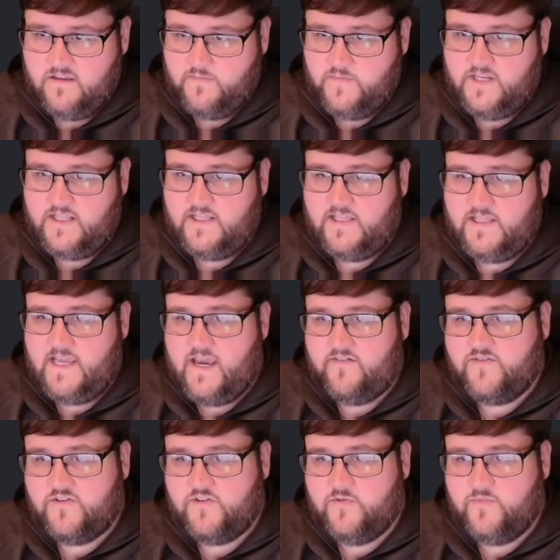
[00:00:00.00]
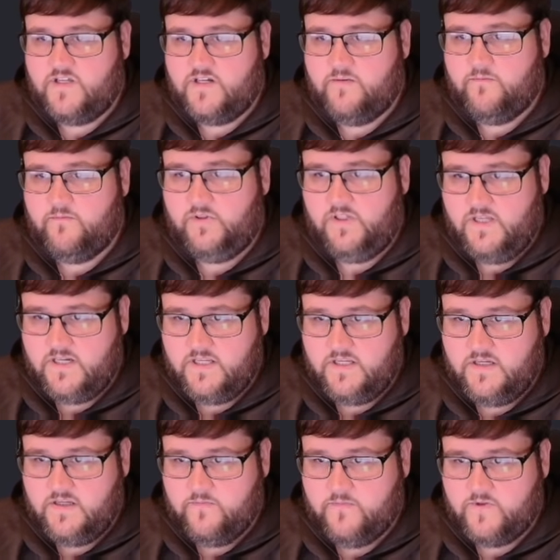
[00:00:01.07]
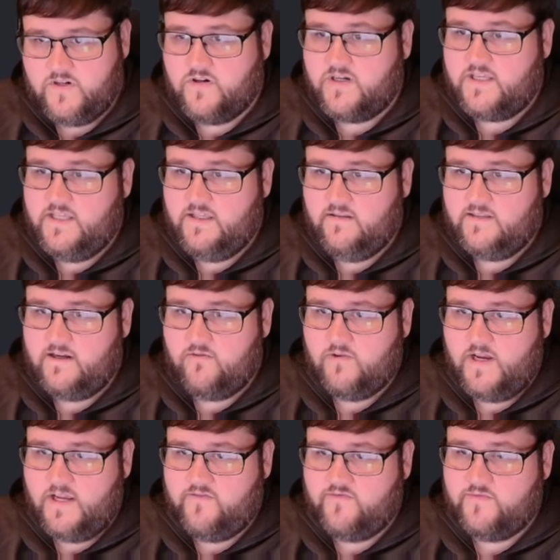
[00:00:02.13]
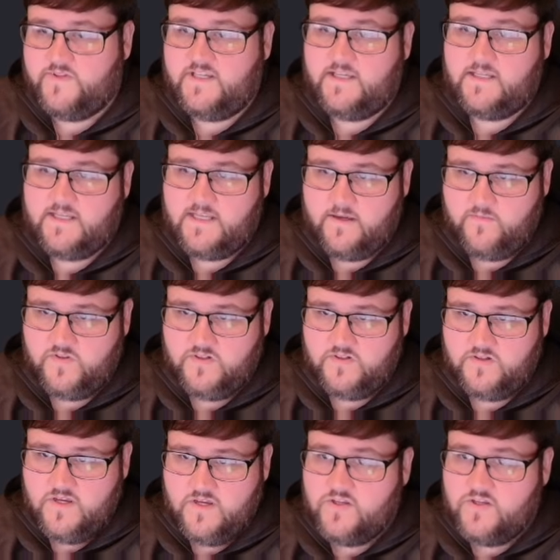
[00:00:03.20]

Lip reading: Immediately after you become bloodied, but aren't killed outright from taking damage,